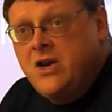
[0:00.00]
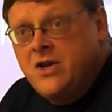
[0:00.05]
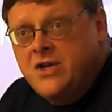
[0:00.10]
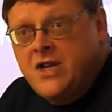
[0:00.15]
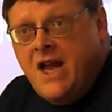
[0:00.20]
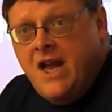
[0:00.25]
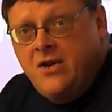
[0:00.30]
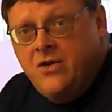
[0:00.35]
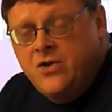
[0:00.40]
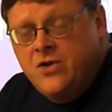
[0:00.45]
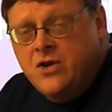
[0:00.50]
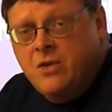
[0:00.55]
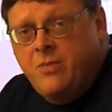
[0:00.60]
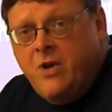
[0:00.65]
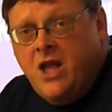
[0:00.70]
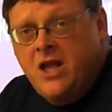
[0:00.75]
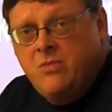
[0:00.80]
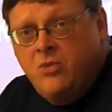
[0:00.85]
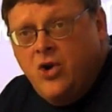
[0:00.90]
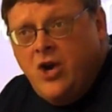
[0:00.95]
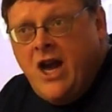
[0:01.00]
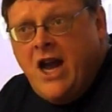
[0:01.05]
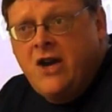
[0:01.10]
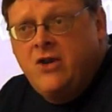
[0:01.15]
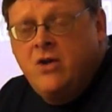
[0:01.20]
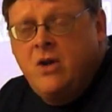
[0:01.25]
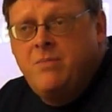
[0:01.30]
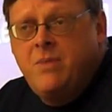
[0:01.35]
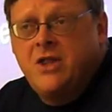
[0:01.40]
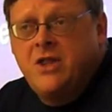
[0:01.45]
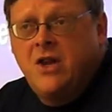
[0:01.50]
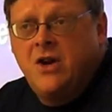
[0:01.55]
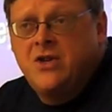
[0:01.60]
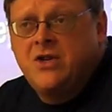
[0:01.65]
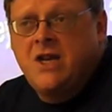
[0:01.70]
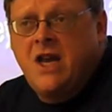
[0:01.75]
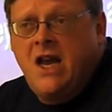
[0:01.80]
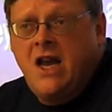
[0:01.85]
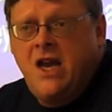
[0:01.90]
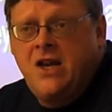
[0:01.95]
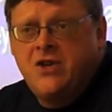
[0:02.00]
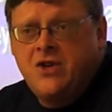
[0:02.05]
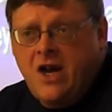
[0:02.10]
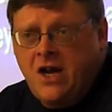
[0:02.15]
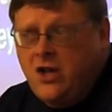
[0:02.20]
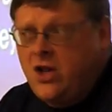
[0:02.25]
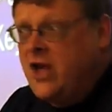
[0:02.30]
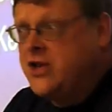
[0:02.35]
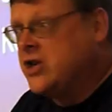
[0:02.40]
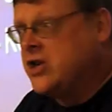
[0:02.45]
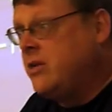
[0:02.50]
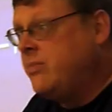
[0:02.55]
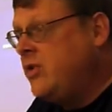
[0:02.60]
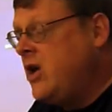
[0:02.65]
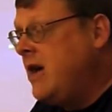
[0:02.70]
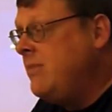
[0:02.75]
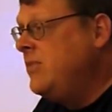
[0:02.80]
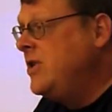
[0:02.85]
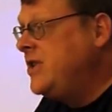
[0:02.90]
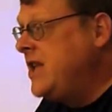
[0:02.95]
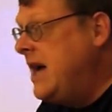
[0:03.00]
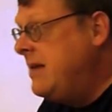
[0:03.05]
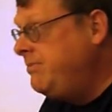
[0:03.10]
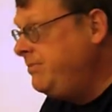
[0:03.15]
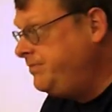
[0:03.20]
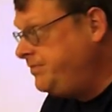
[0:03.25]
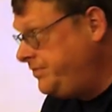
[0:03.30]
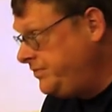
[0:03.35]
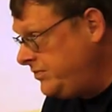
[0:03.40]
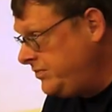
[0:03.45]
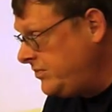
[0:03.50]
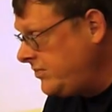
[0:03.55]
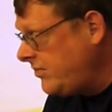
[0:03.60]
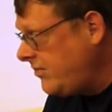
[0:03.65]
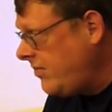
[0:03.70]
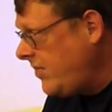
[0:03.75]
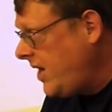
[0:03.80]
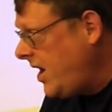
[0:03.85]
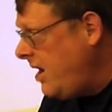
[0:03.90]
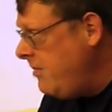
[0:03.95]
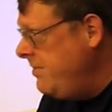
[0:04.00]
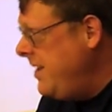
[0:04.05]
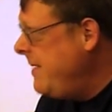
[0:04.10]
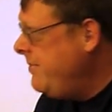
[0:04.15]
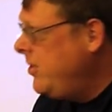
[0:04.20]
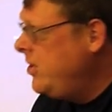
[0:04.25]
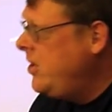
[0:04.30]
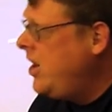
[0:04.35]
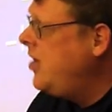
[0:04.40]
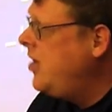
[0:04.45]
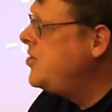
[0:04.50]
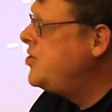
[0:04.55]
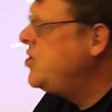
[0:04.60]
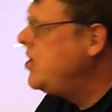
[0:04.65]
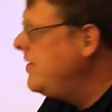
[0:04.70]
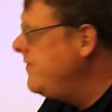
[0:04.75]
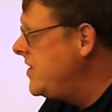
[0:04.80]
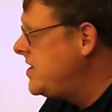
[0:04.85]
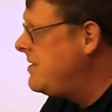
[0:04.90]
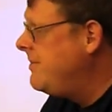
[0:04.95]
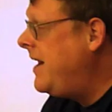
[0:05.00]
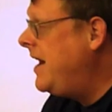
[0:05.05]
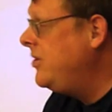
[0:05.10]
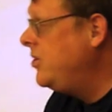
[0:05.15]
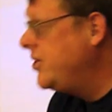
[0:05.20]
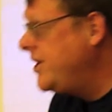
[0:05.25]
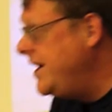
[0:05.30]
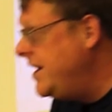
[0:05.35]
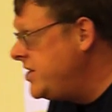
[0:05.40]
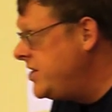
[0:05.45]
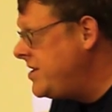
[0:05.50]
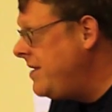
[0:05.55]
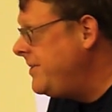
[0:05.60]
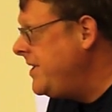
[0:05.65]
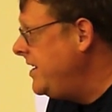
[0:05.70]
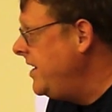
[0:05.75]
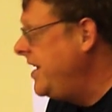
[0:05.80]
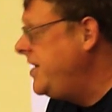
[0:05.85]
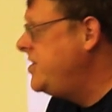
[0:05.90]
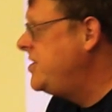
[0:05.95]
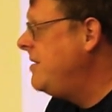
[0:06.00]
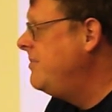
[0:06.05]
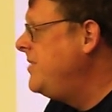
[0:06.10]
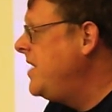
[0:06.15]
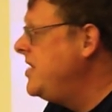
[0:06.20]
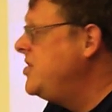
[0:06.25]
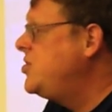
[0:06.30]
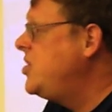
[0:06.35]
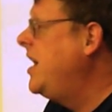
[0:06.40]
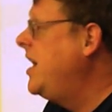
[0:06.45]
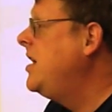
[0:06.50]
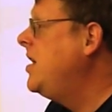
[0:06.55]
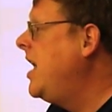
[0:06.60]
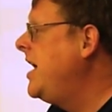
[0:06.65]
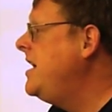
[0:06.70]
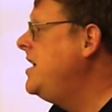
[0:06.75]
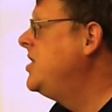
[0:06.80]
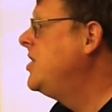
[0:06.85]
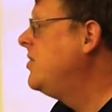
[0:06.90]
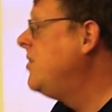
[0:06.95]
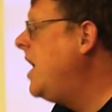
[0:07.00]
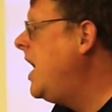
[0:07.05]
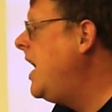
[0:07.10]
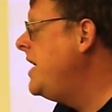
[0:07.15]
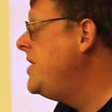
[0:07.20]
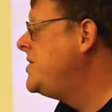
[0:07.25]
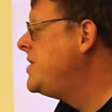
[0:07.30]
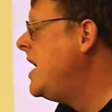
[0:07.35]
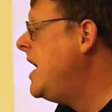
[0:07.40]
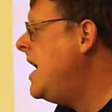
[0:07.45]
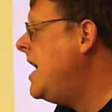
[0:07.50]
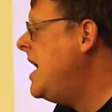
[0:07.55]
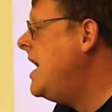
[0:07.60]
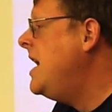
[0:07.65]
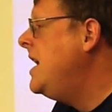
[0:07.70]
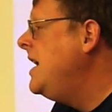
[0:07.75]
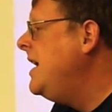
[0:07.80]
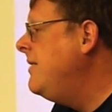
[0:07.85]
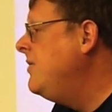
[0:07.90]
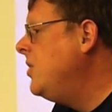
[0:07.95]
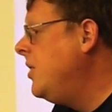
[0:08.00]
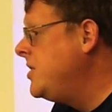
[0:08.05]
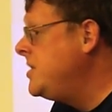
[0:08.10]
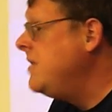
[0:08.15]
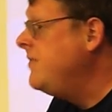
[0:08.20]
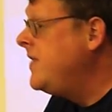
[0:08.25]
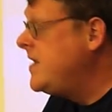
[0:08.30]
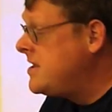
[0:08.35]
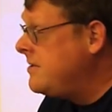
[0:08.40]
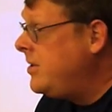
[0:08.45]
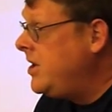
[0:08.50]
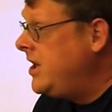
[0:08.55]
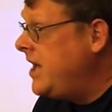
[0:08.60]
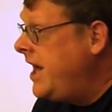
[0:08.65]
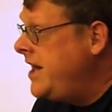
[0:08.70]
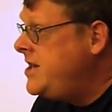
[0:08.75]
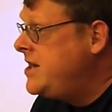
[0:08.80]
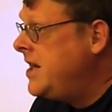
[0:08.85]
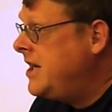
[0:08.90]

scanners are probably more accurate, but there's a psychological problem with them. People are nervous about looking at something like something shine light in their eyes. You know, it's a visible light.